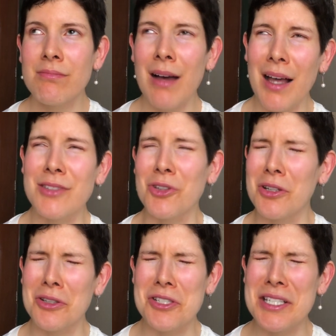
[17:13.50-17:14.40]

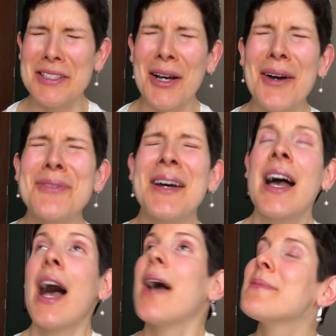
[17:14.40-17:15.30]
astrology stuff,
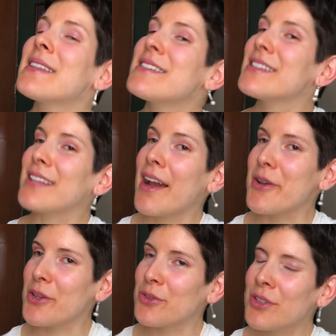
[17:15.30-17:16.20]
I'm a
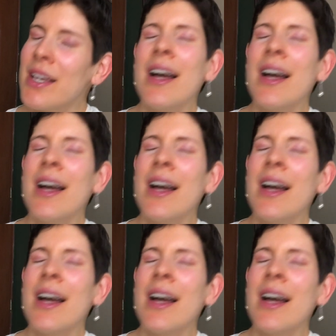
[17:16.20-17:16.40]
Sagittarius,